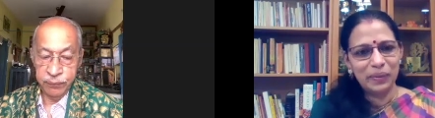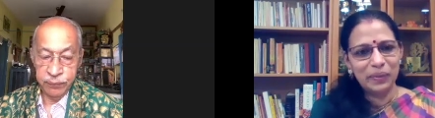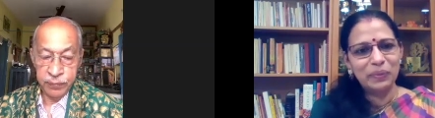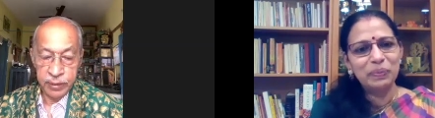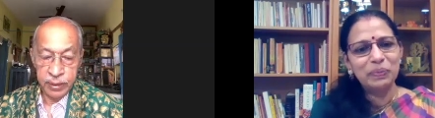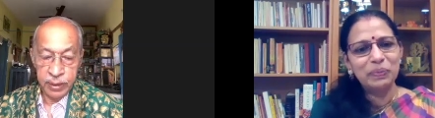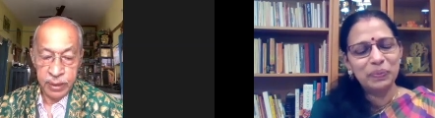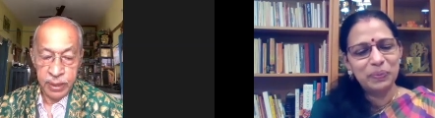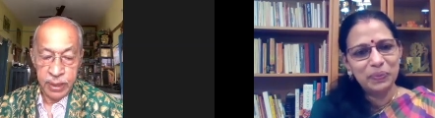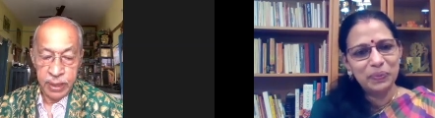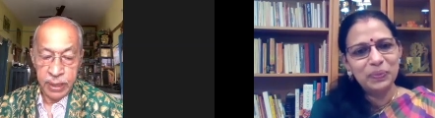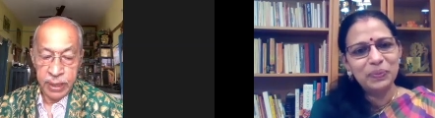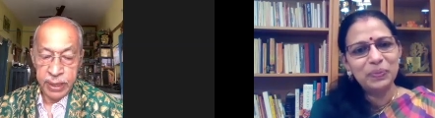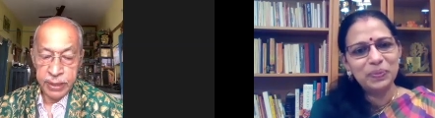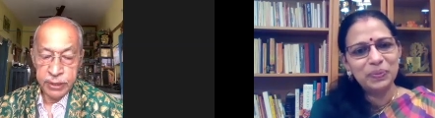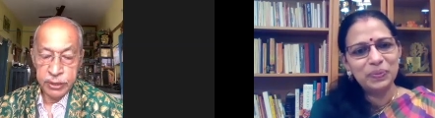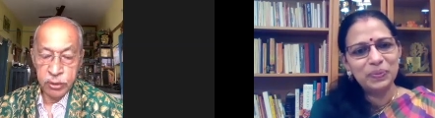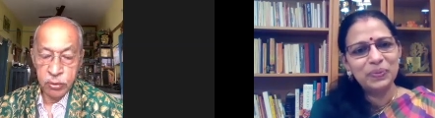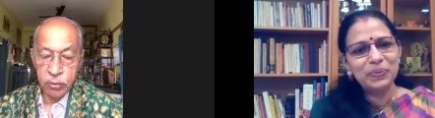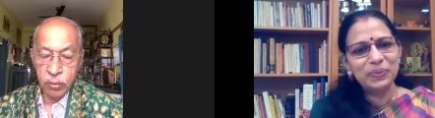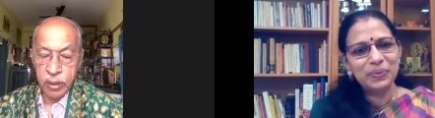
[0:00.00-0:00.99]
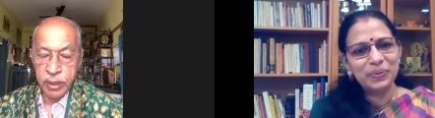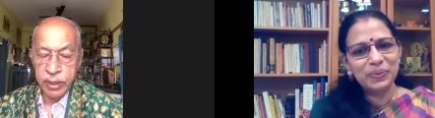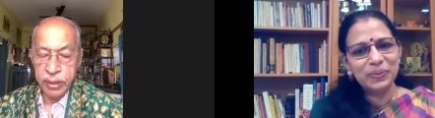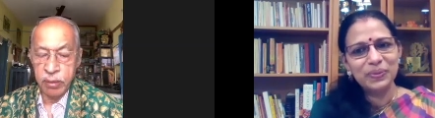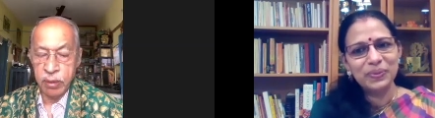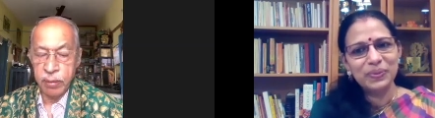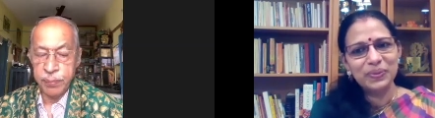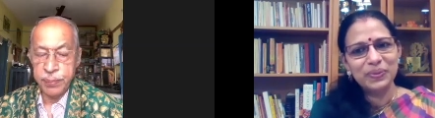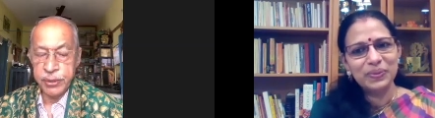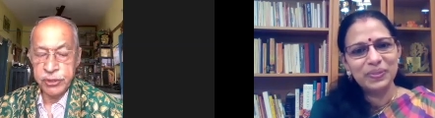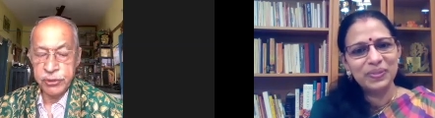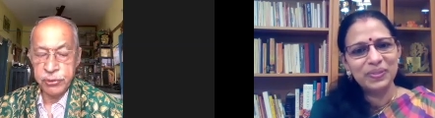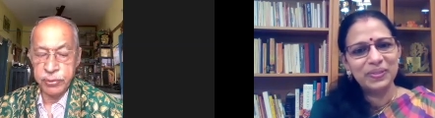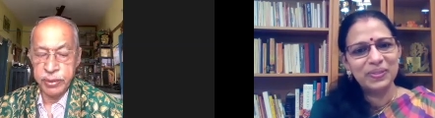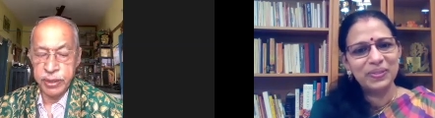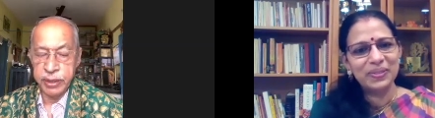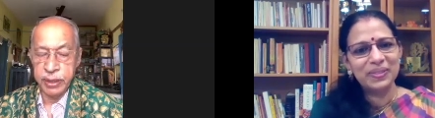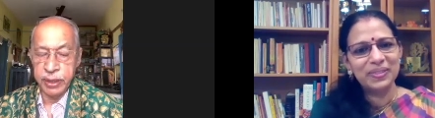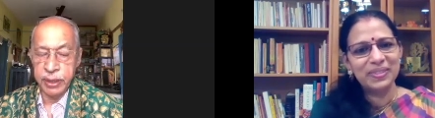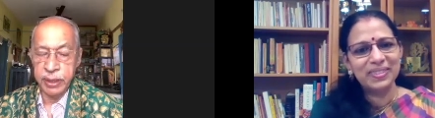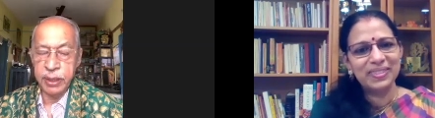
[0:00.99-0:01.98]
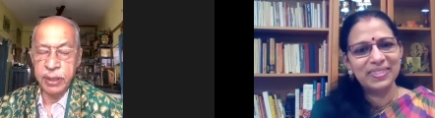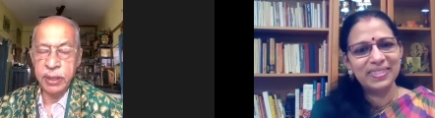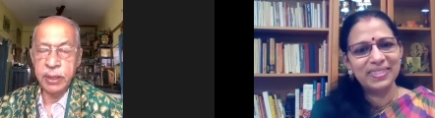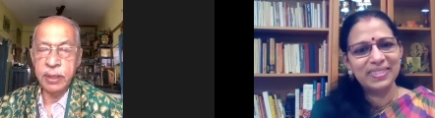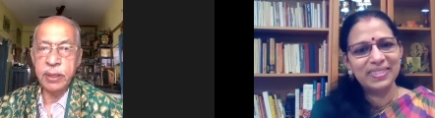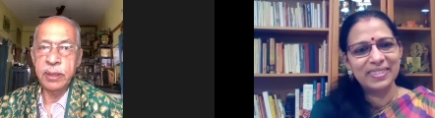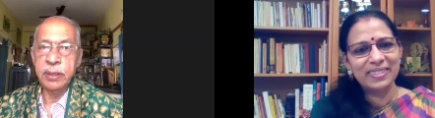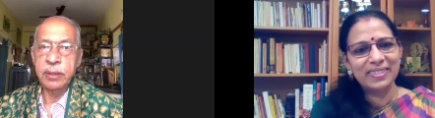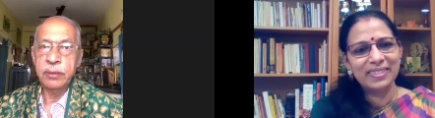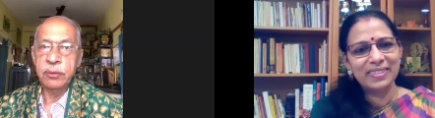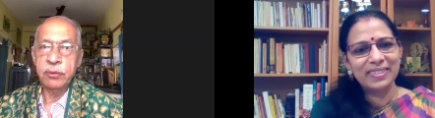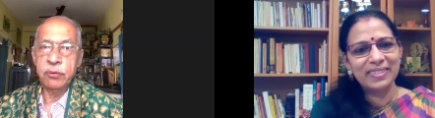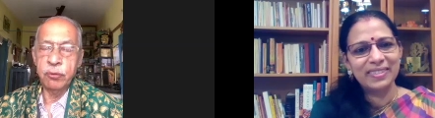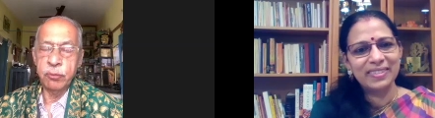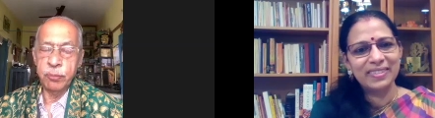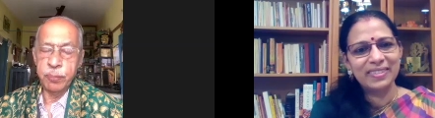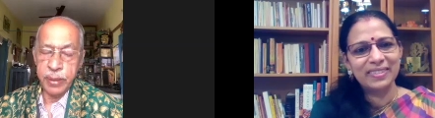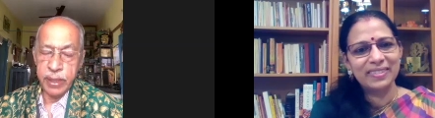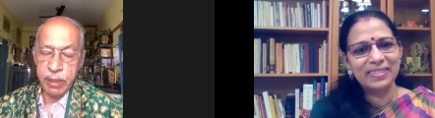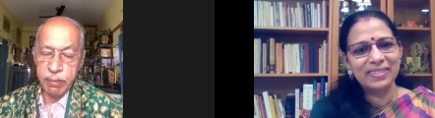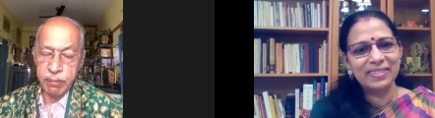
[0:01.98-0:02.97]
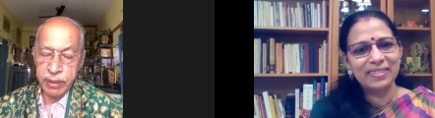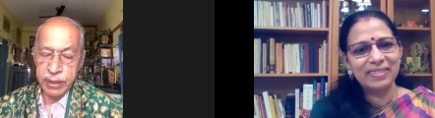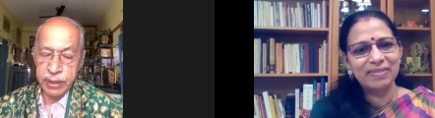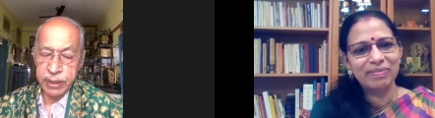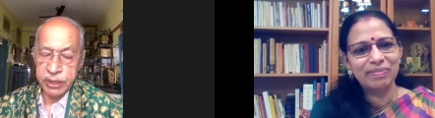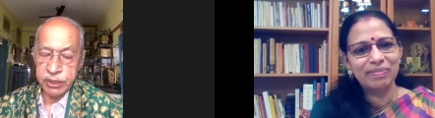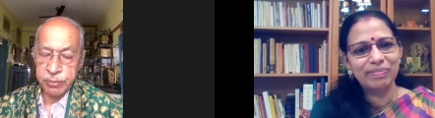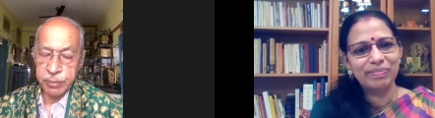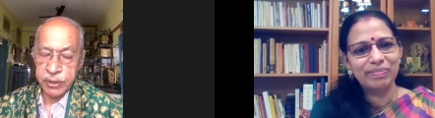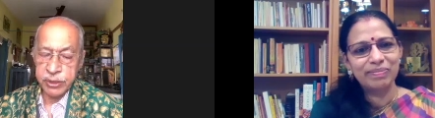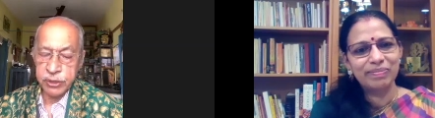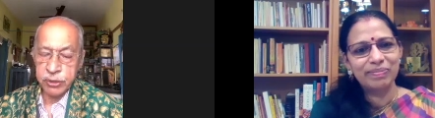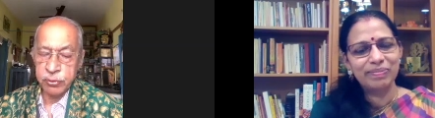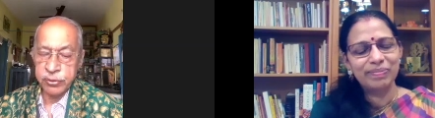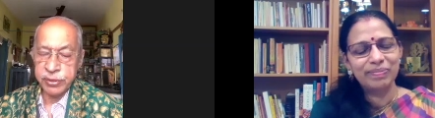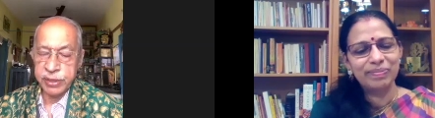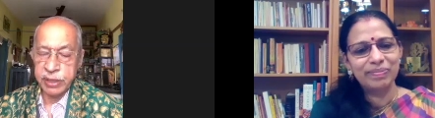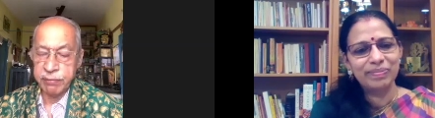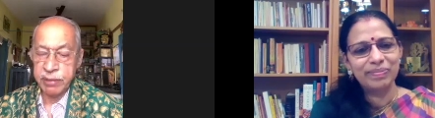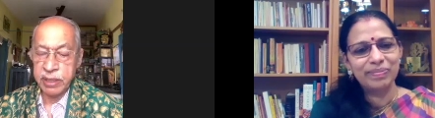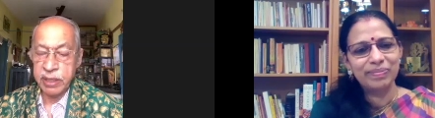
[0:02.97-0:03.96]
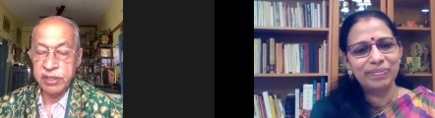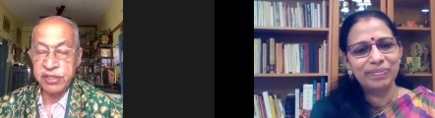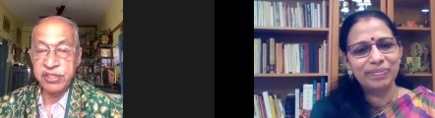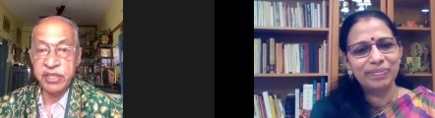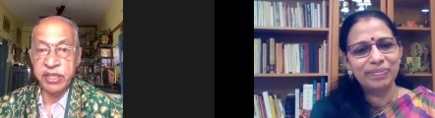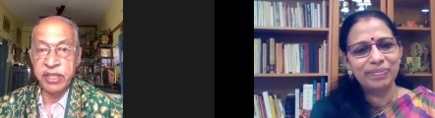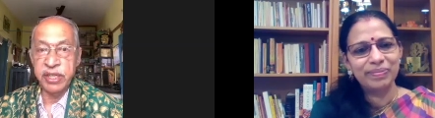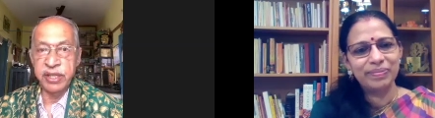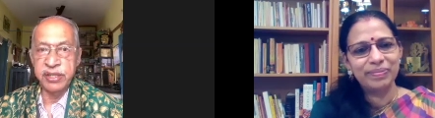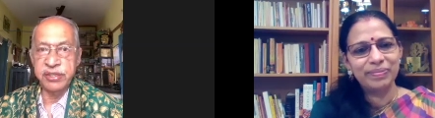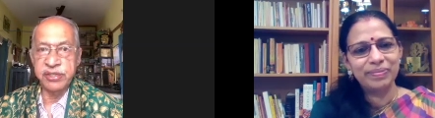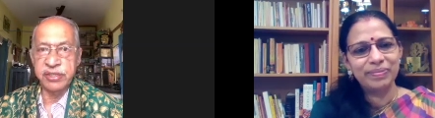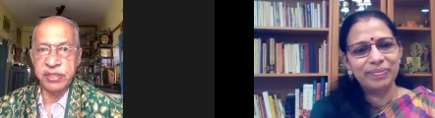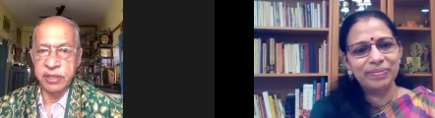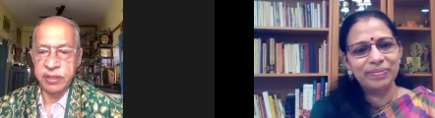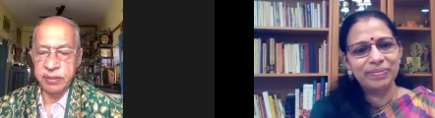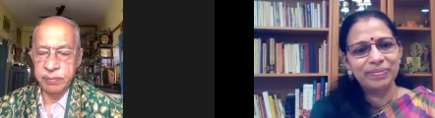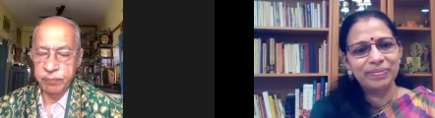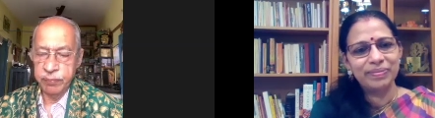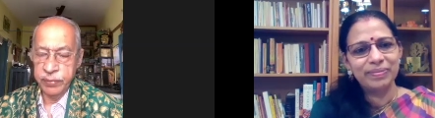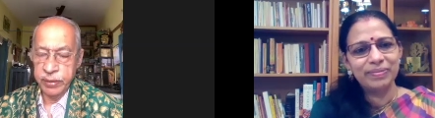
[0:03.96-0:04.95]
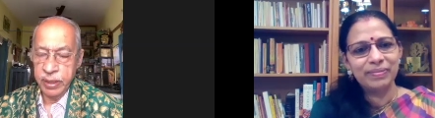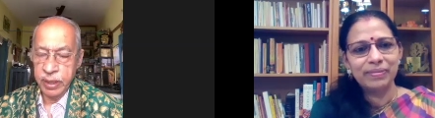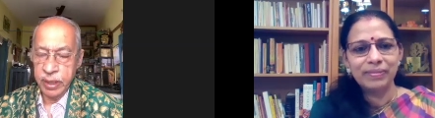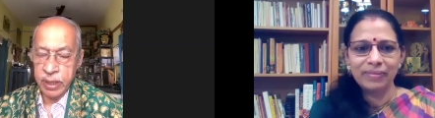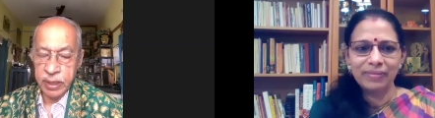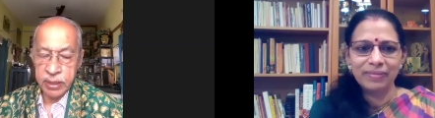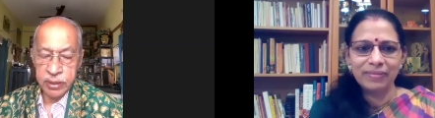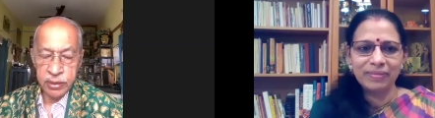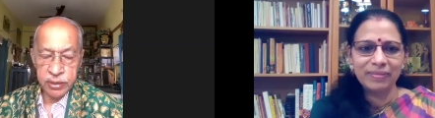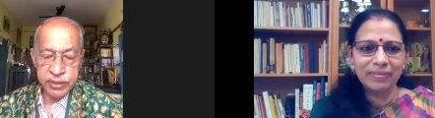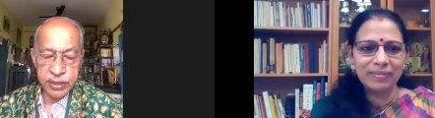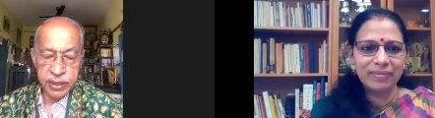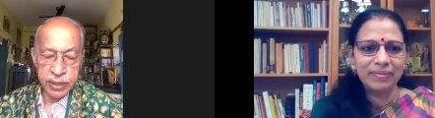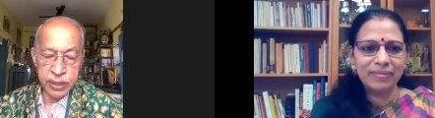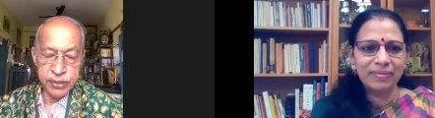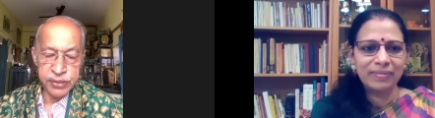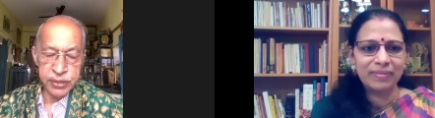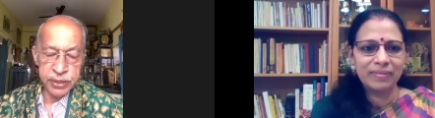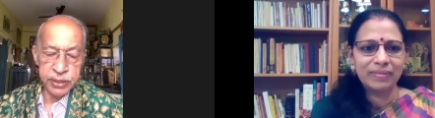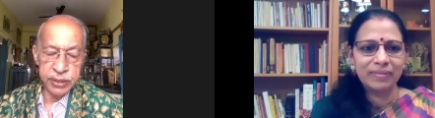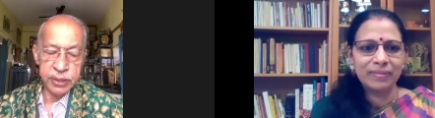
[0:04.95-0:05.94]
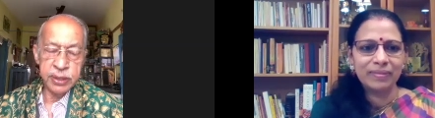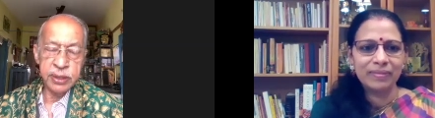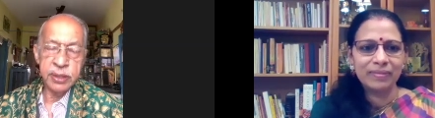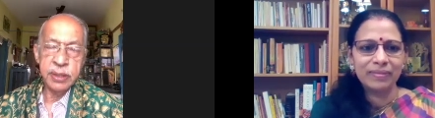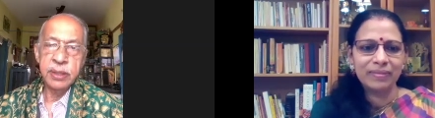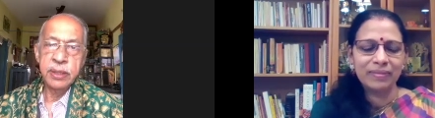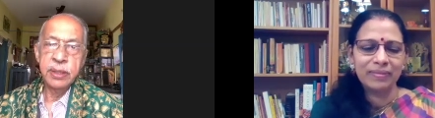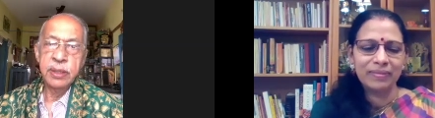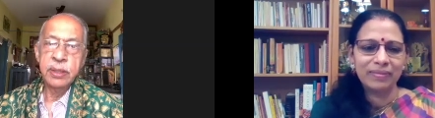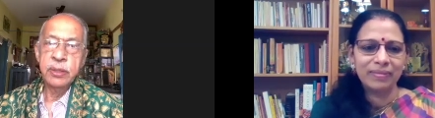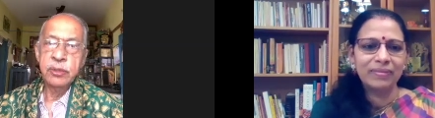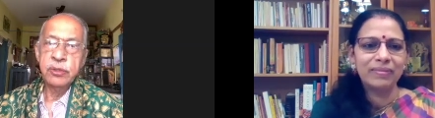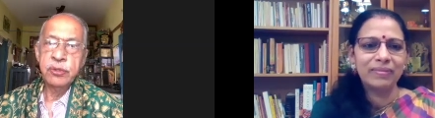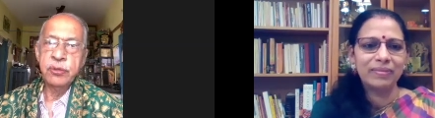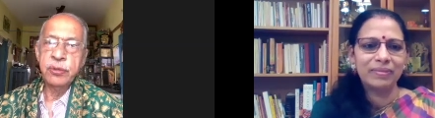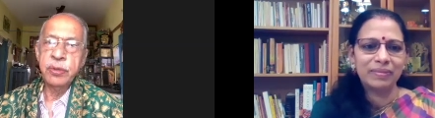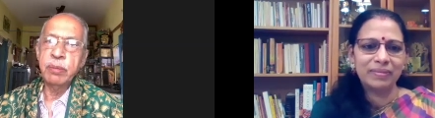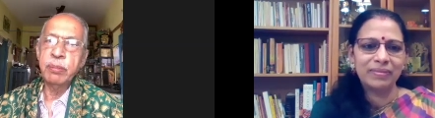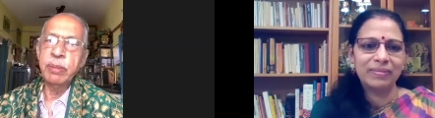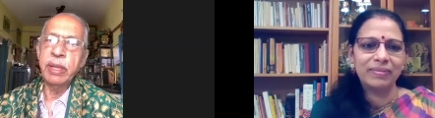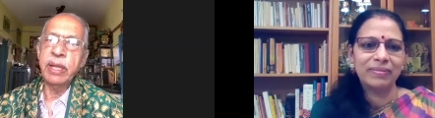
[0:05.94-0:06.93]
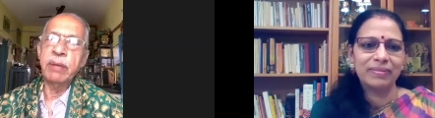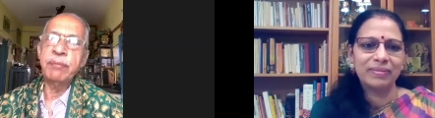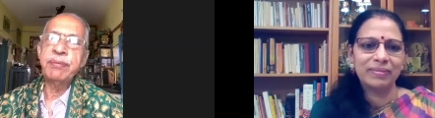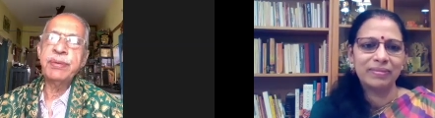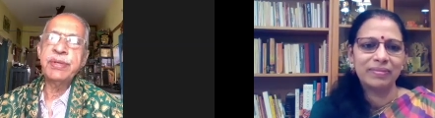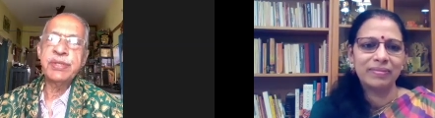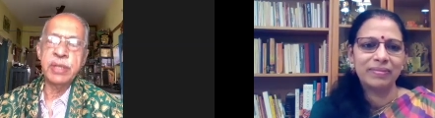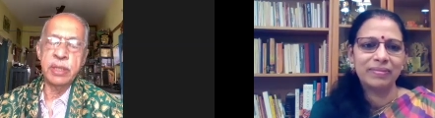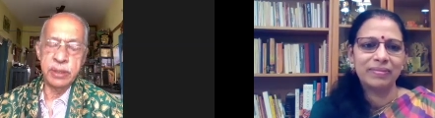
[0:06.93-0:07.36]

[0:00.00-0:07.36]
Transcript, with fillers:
Speaker 1: Mm-hmm. I had the golden opportunity to pay my respects to several seeds across the hmm. country during my official